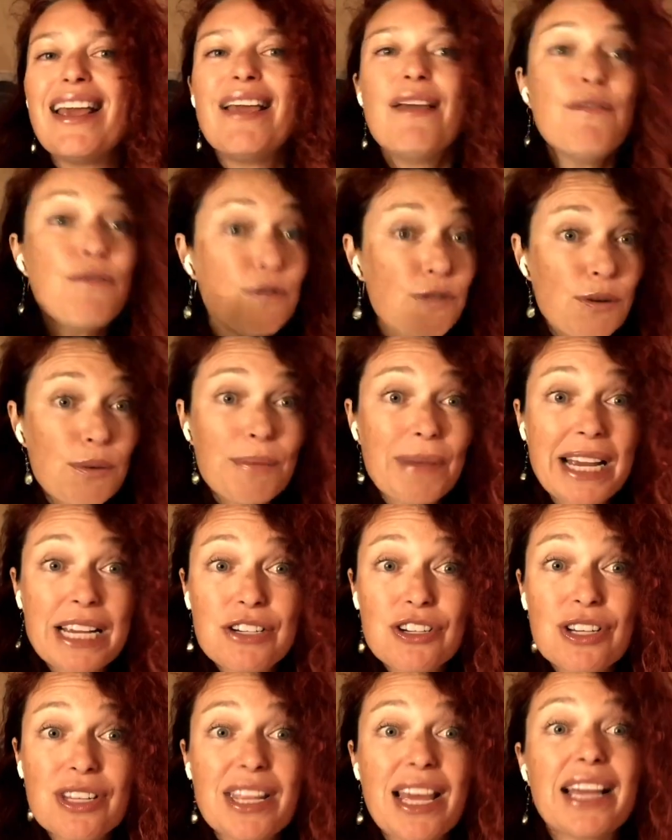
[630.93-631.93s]

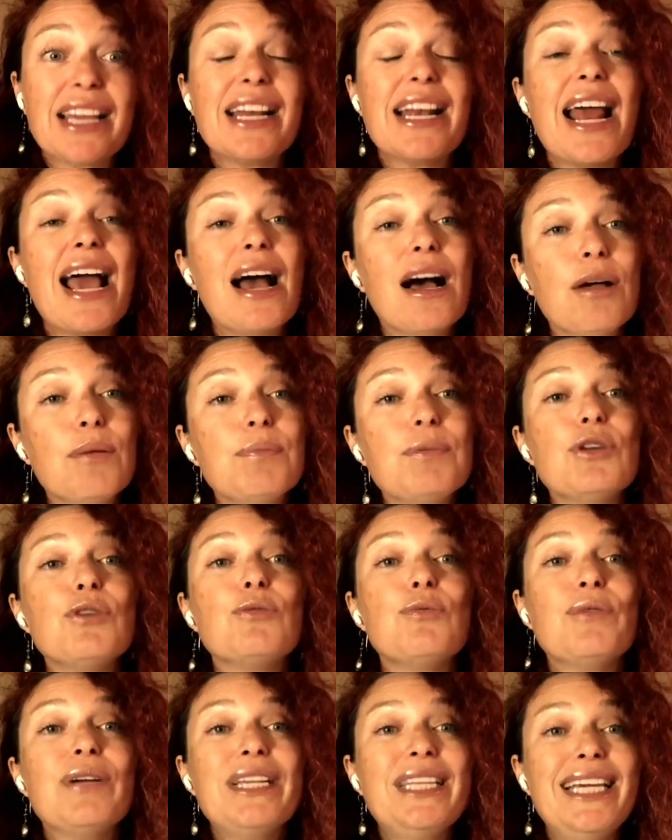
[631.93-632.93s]
information that can help you
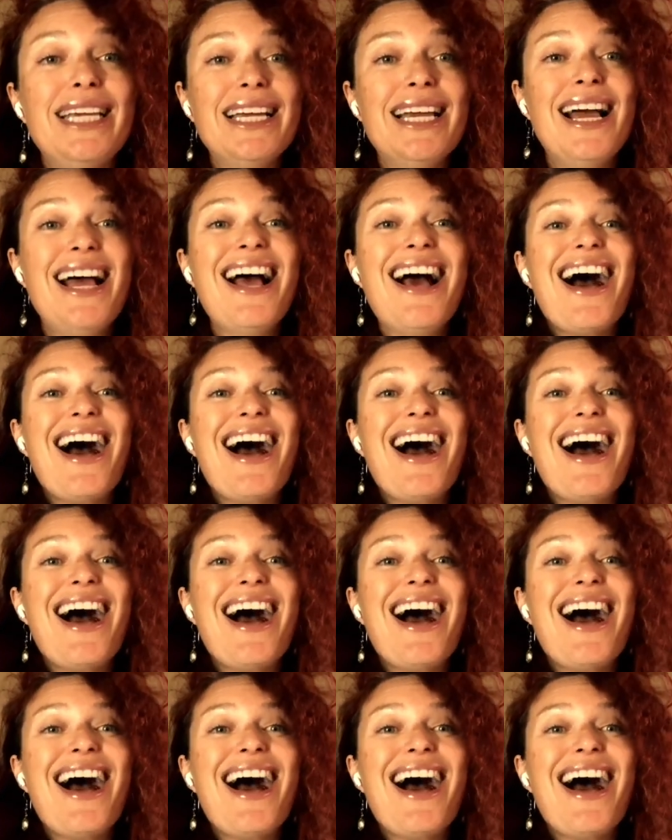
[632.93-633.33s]
really